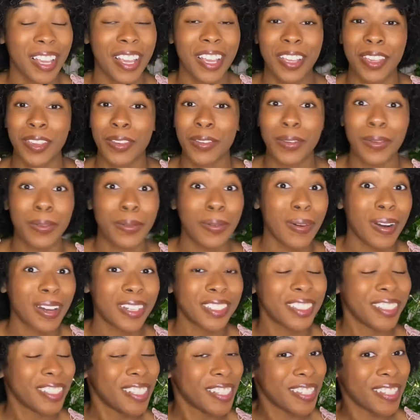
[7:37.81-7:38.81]
you can
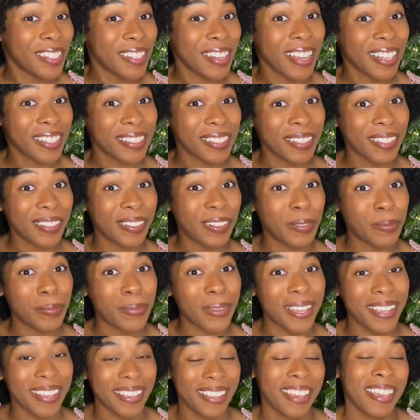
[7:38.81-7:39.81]
watch this next little
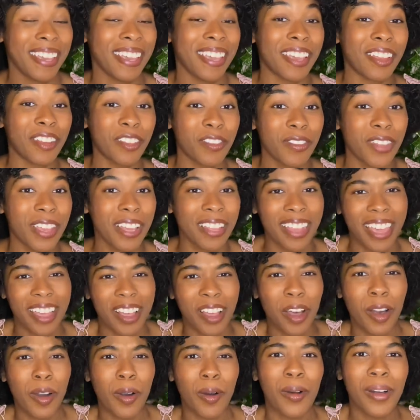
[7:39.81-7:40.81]
bit and feel like,
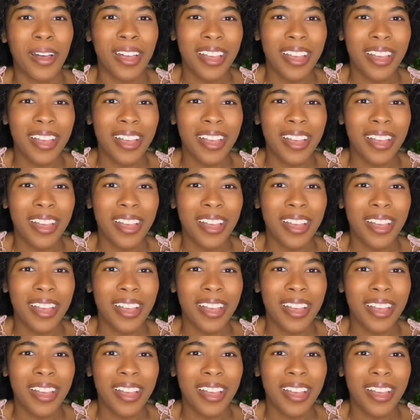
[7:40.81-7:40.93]
oh,